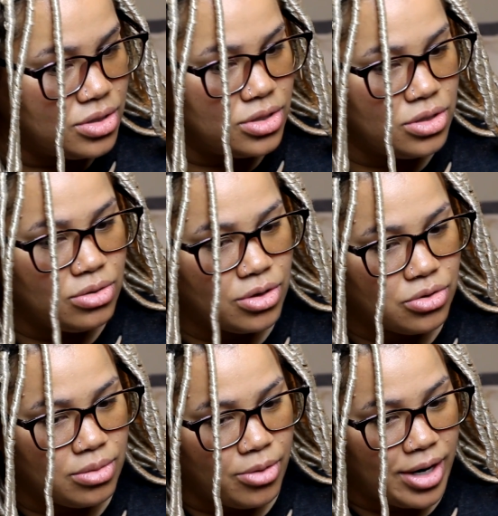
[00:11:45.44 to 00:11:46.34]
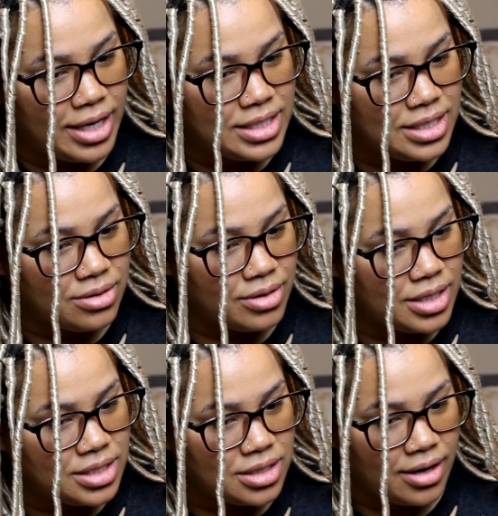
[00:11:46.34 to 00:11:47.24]
2 or 3 more. I did
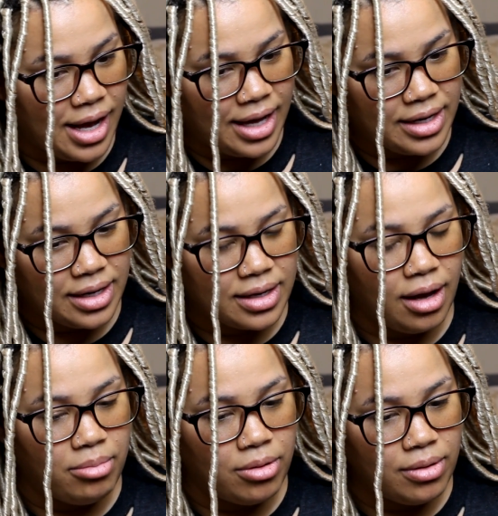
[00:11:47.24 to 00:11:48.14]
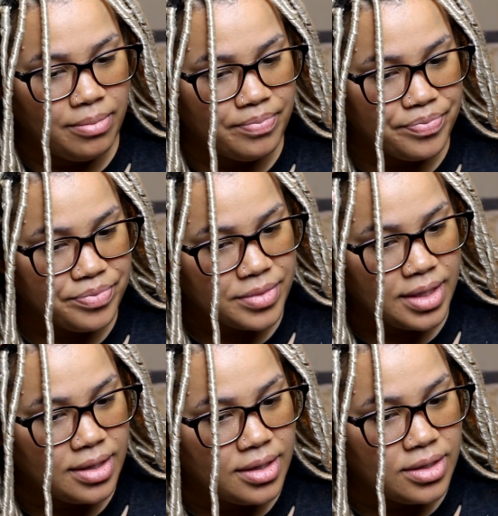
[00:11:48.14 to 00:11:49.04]
already start adding a couple.
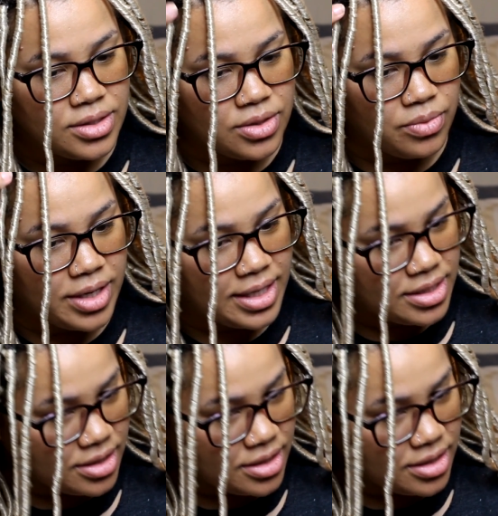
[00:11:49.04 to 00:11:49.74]
So what I